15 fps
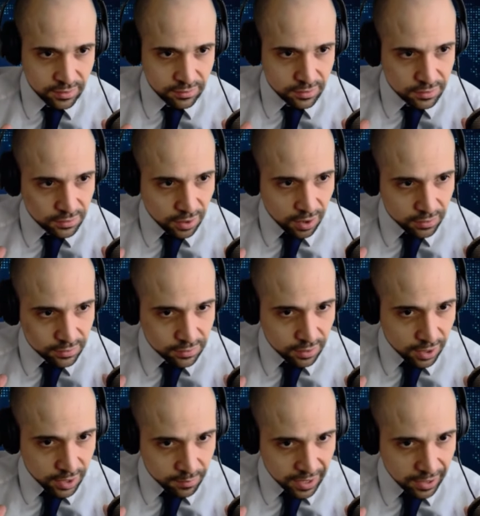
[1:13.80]
to talk, to
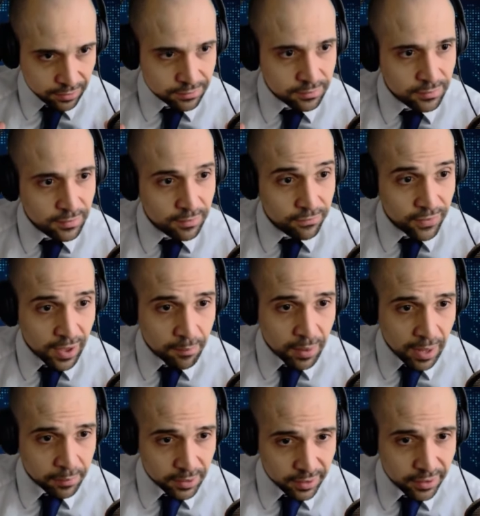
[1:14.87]
talk about fan
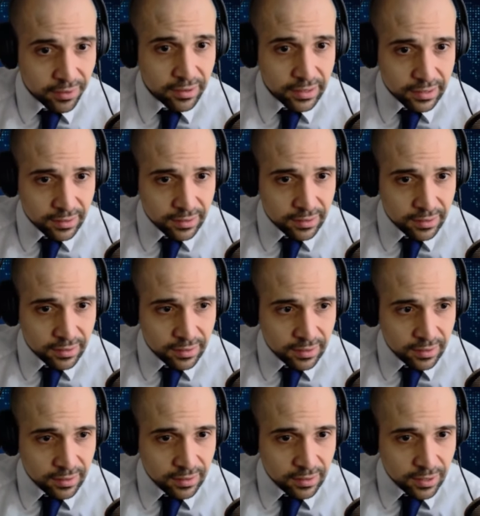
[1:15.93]
popularity
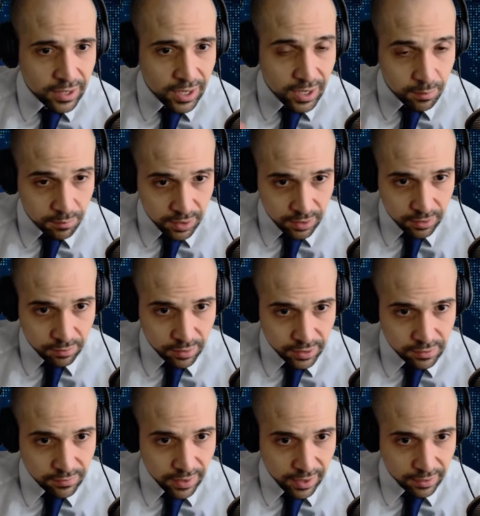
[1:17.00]
and media
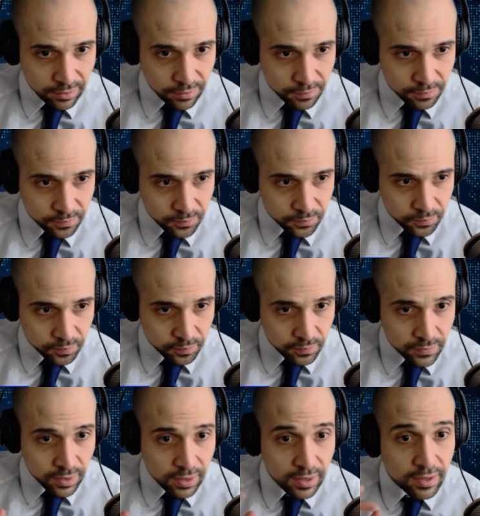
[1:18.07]
rights value.
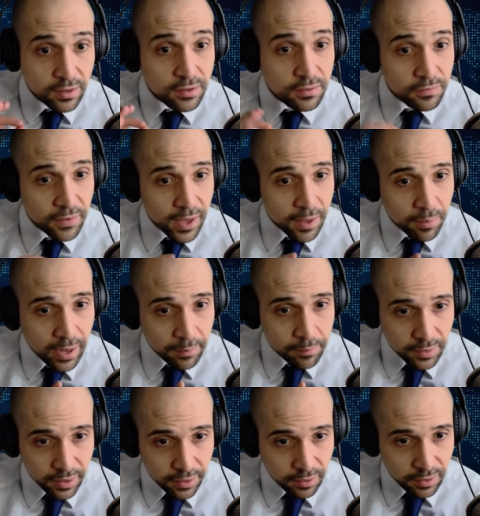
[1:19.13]
Is fan
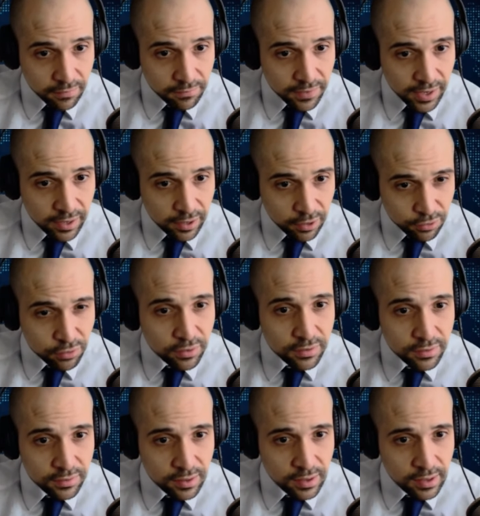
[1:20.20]
popularity and fan
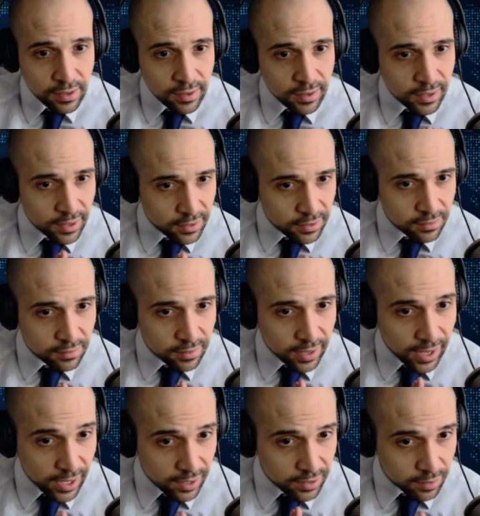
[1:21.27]
interest in
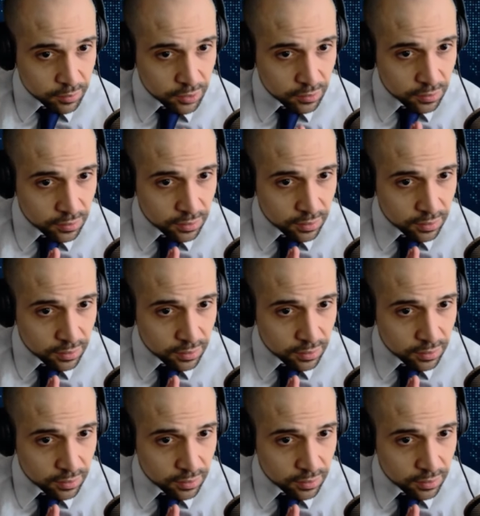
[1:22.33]
AEW